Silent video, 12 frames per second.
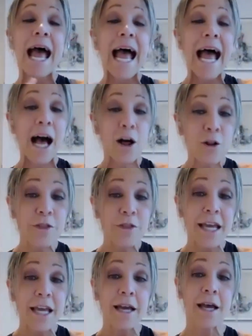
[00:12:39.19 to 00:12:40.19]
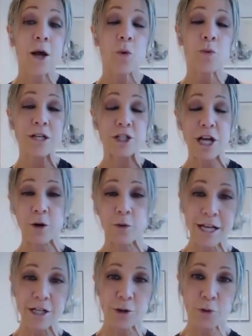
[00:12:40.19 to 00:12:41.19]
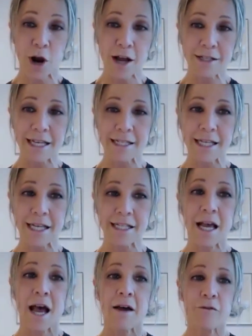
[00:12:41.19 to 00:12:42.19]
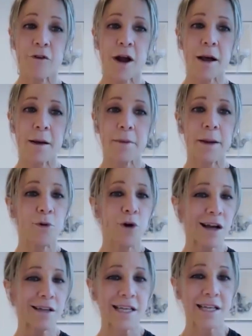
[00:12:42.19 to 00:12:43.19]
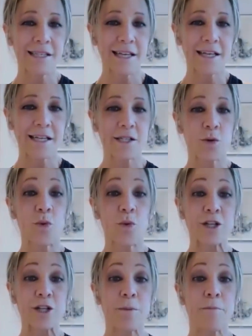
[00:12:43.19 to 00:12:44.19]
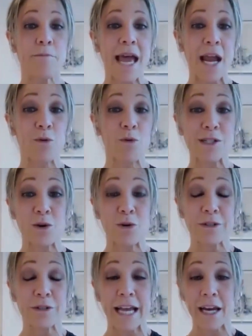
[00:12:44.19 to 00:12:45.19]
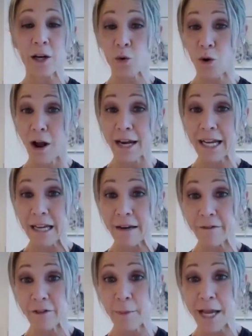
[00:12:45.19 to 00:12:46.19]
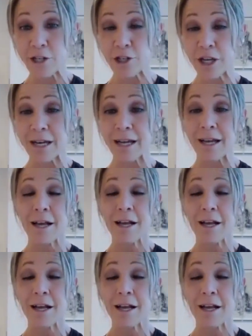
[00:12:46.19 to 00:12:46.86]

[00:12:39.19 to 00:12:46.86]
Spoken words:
healthy regeneration processes from processes which may result in chronic inflammation,